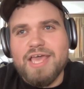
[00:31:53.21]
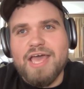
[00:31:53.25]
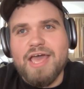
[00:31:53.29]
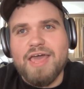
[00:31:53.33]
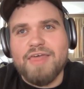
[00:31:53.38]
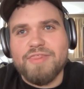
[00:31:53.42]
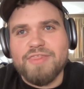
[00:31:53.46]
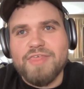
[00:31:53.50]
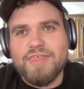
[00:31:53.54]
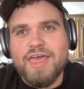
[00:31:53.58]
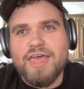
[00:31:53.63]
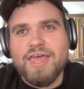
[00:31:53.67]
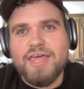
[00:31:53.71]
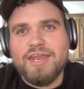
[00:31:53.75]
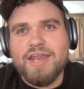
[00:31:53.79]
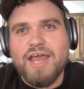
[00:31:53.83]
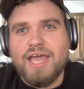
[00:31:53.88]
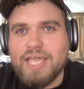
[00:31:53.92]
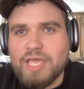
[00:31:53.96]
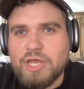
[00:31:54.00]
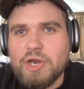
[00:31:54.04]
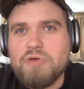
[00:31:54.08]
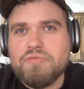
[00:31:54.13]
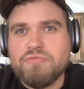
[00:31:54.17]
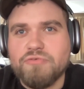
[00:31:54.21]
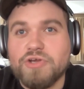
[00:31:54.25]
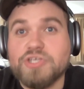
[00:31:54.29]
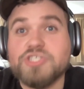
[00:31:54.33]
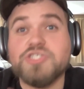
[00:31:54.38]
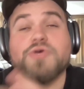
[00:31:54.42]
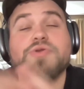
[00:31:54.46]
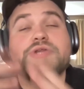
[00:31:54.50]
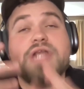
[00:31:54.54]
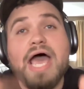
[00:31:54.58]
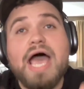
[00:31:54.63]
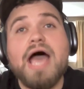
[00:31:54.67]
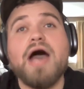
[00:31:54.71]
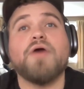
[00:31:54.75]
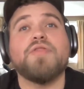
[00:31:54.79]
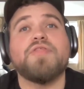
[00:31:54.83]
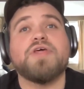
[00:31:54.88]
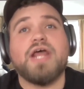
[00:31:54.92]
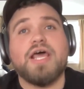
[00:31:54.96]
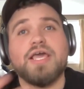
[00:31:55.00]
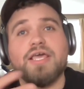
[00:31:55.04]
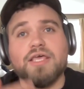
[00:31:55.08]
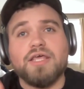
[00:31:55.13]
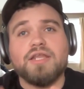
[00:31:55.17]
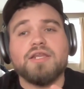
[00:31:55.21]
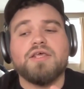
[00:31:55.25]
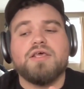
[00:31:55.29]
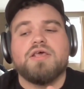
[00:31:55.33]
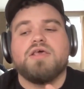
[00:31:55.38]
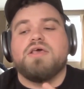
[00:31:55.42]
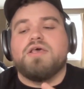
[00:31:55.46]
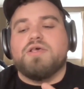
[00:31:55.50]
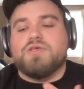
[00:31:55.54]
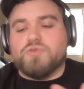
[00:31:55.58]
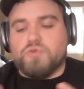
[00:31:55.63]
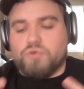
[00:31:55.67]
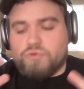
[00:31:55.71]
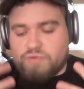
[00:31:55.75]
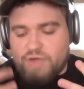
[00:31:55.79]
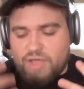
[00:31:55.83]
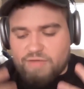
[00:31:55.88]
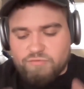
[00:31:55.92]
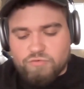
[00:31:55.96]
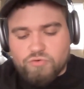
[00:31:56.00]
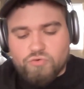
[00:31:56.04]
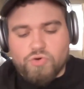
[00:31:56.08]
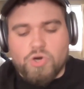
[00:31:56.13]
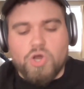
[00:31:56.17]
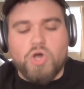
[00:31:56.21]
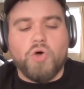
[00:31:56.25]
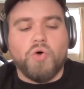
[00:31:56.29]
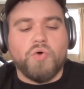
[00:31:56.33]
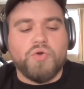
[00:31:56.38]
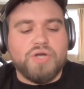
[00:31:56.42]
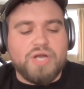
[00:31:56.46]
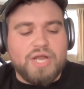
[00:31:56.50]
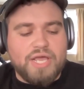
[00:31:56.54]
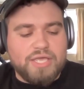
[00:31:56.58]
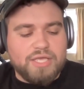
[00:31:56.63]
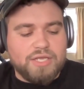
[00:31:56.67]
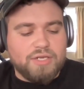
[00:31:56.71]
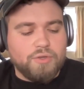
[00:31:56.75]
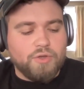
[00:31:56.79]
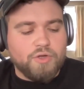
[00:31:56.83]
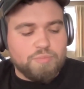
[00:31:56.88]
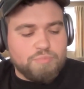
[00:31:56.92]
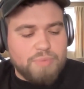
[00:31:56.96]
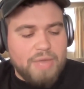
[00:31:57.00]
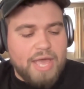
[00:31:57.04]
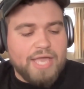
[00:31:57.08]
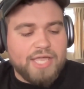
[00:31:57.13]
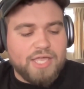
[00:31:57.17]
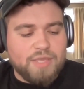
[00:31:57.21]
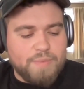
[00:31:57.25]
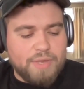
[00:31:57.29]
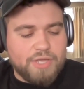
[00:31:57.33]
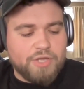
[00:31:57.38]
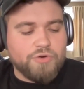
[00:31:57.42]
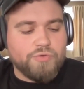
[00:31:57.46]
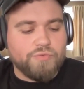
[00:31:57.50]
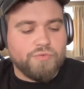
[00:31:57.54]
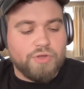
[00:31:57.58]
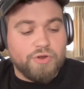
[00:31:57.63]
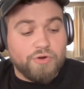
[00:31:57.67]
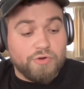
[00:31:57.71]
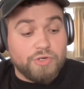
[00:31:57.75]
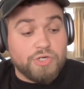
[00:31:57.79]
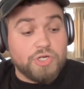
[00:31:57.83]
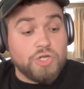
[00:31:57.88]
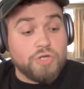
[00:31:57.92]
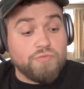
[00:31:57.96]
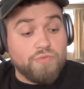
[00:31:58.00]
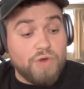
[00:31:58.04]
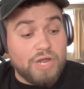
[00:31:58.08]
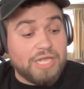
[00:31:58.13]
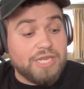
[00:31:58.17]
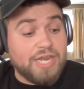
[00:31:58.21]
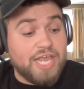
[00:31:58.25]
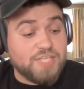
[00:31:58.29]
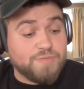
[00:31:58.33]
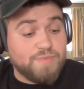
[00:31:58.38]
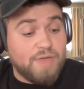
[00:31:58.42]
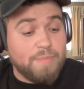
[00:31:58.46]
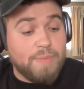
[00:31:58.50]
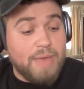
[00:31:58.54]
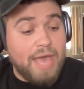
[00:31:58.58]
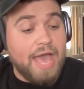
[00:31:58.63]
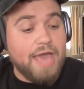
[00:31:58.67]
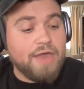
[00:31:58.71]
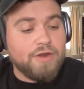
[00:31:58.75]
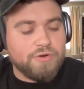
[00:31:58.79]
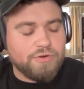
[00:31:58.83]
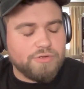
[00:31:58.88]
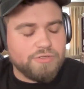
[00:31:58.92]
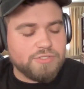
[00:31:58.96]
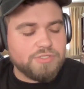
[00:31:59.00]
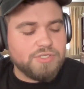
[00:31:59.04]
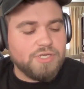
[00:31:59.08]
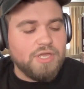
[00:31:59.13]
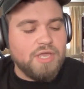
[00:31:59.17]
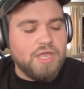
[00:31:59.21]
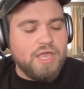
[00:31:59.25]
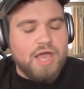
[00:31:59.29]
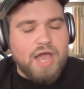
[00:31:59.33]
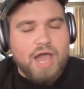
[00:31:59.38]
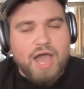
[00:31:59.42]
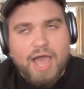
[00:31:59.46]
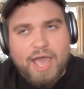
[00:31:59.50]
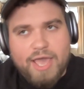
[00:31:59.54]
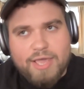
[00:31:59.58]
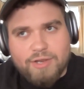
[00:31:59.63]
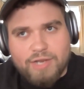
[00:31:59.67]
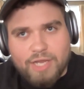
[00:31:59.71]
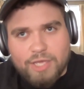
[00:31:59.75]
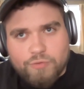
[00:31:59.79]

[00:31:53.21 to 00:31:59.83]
And then I get over it. So now that I can sort of, I've grown and I can look back at my career and recognize my patterns, I